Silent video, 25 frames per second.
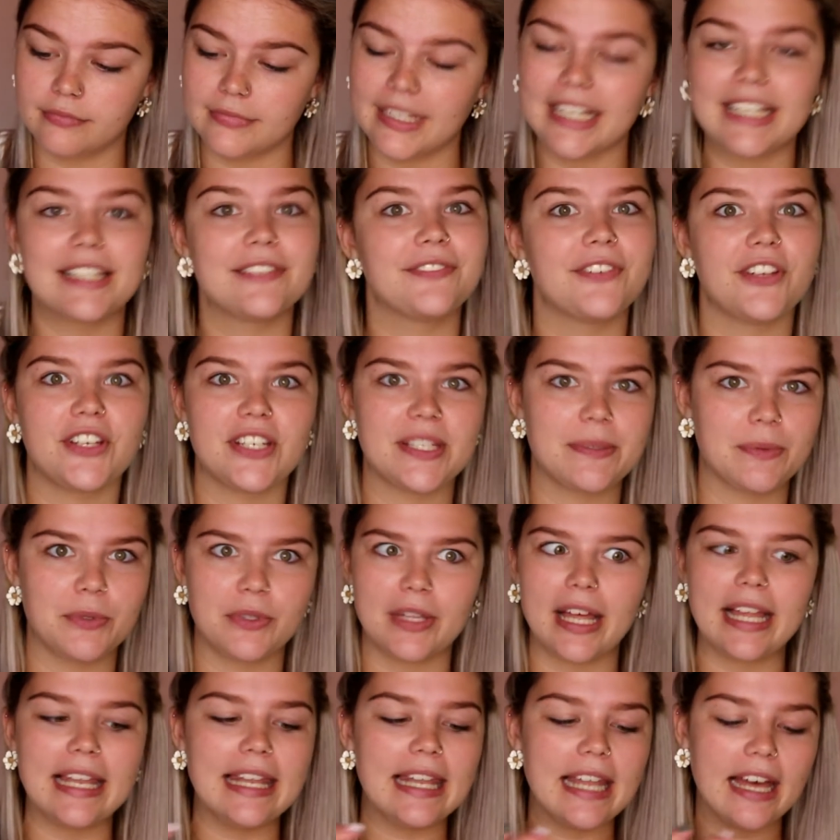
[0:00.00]
It's very
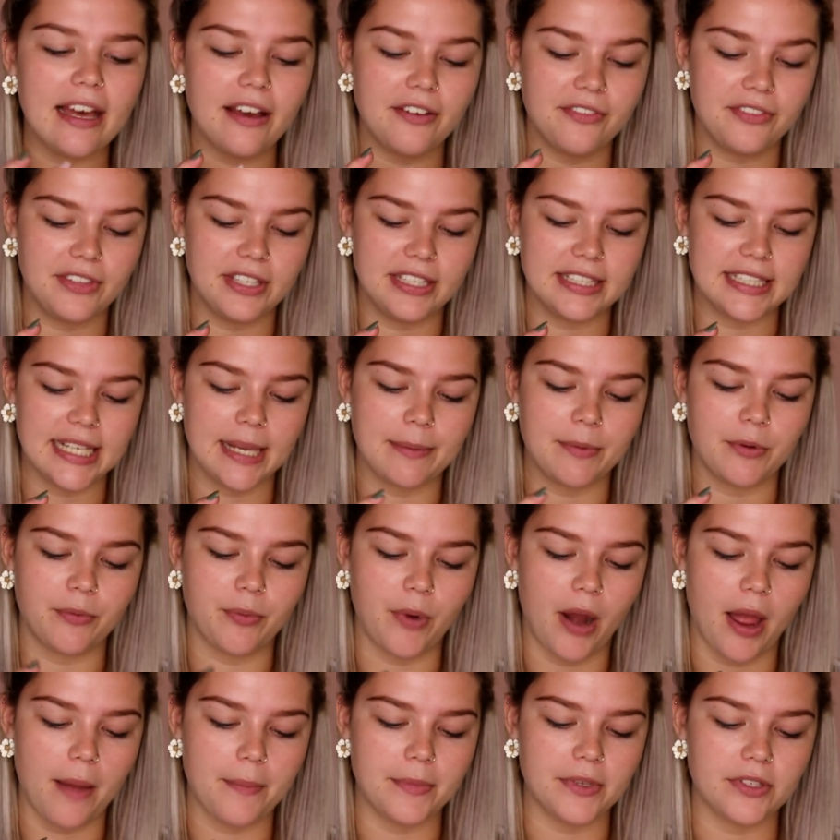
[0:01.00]
smooth. I love these type of
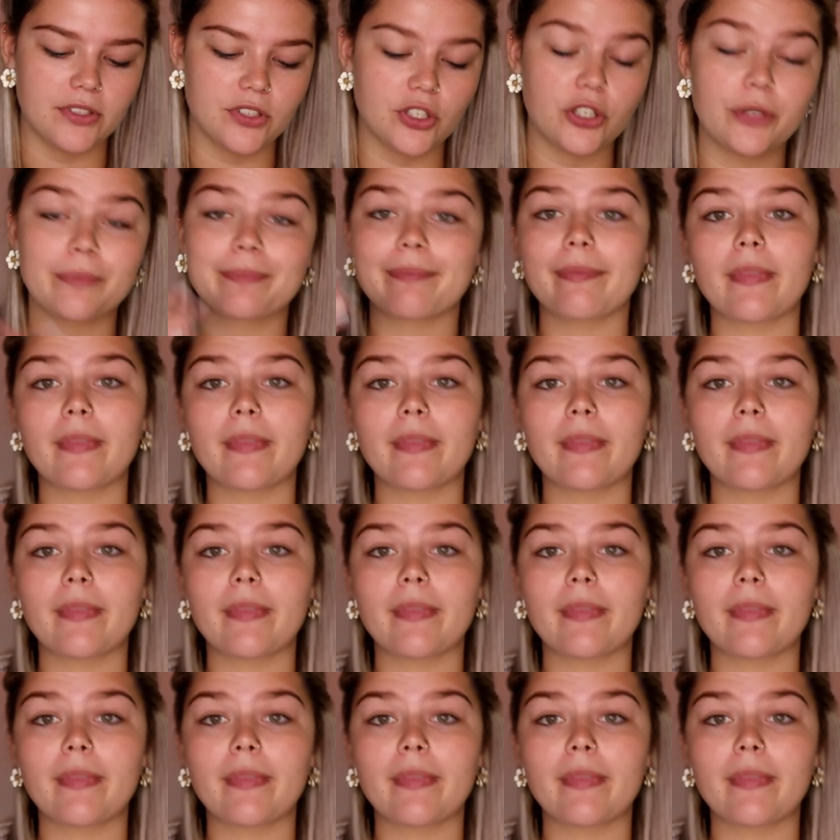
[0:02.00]
primers. So